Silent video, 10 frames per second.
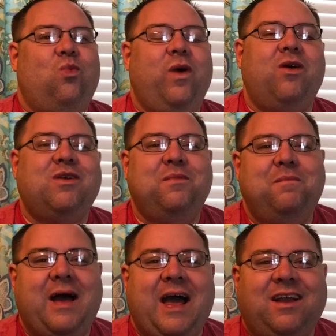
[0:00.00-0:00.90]

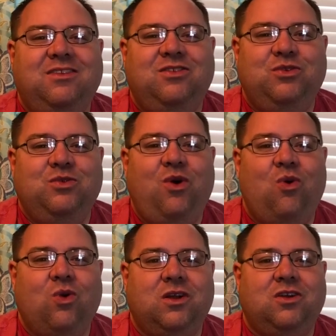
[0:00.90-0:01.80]
Welcome back to
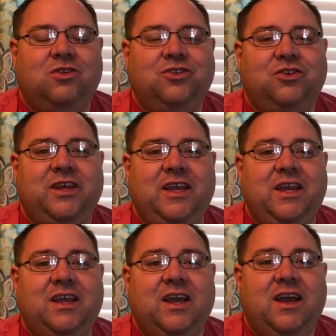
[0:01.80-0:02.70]
Horticulture
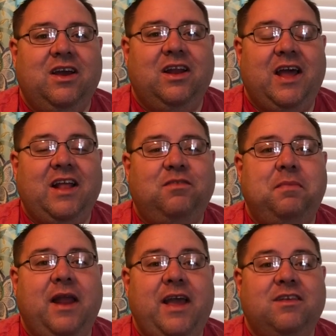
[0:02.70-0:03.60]
Geek. Let's
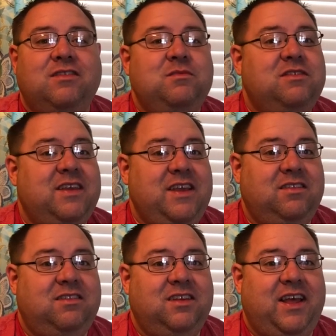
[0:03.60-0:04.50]
plant some
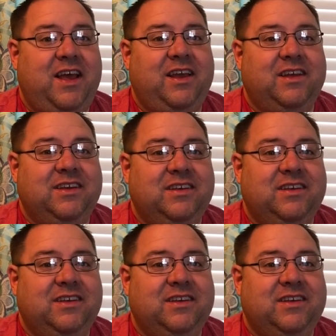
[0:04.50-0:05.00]
seeds today.